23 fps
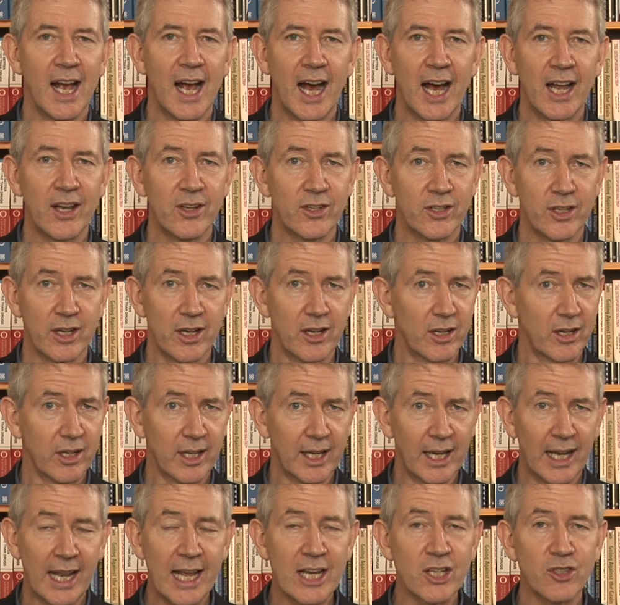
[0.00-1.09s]
And
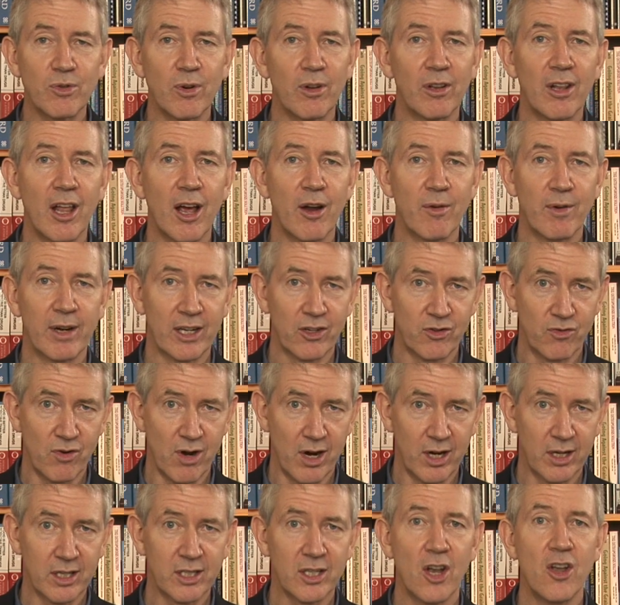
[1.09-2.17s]
cholesterol-lowering
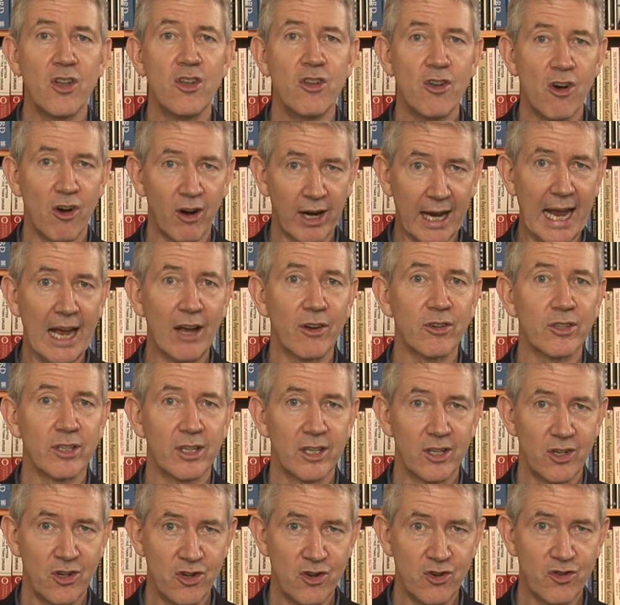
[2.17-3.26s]
drugs knock out
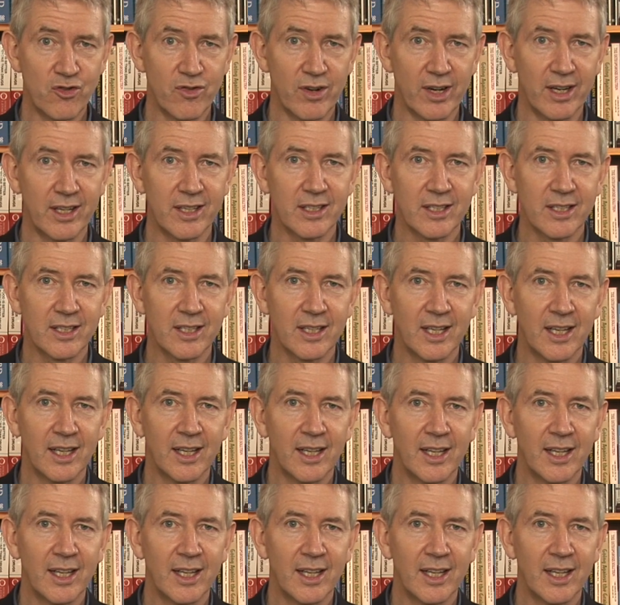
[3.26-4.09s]
nutrients.